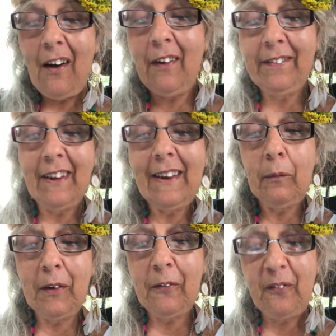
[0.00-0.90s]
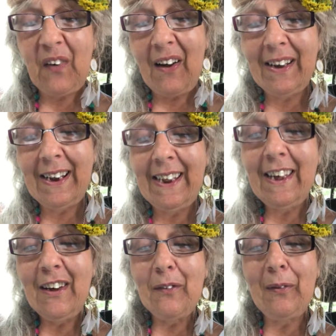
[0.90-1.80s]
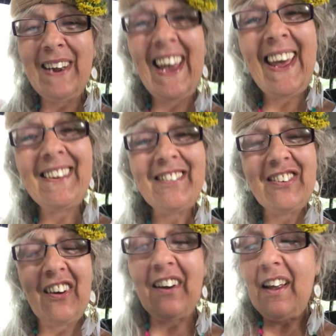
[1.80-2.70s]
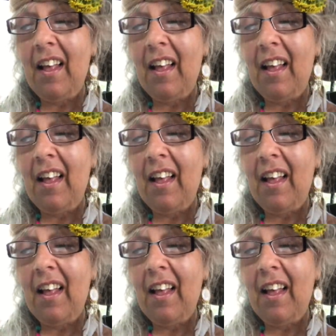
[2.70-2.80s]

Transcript: until it would finally re-enter